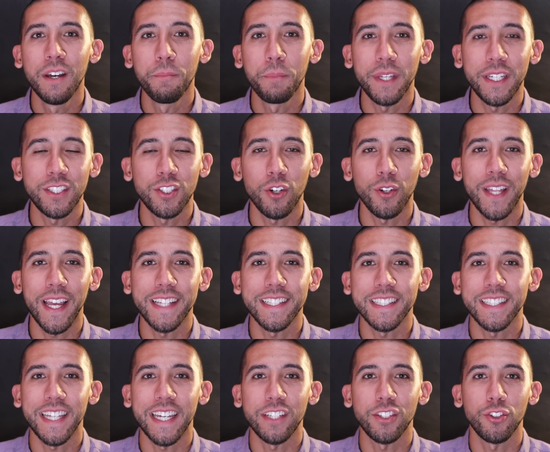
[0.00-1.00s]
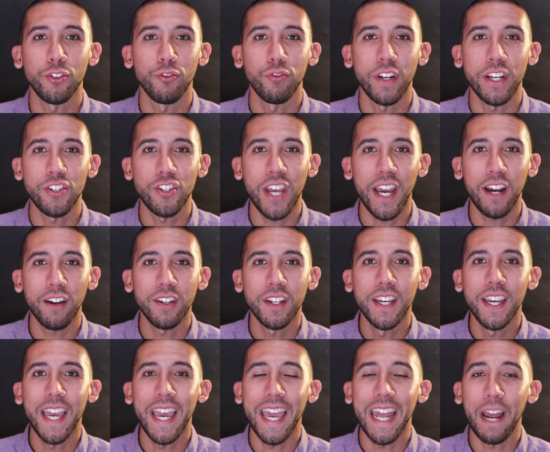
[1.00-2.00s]
Please don't hesitate to reach out,
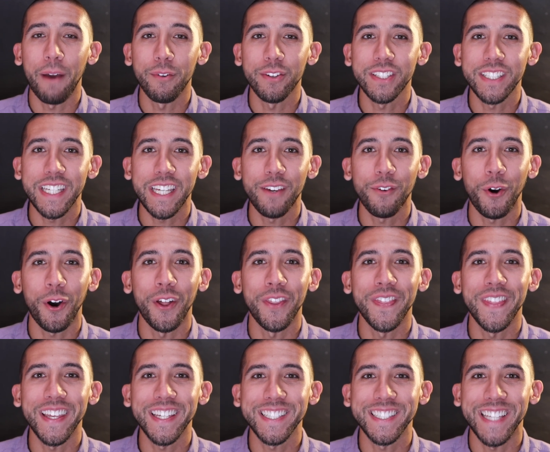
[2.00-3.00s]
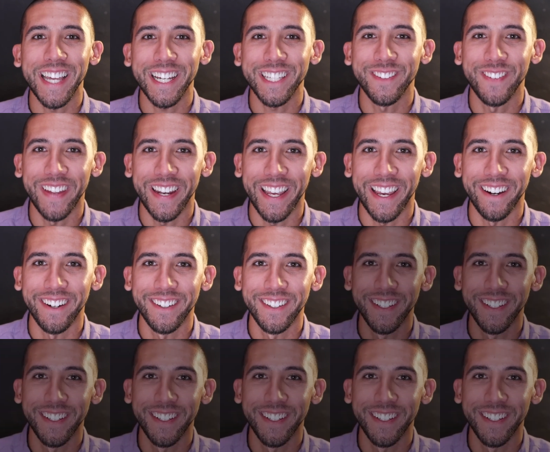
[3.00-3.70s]
and I will see you on this next video.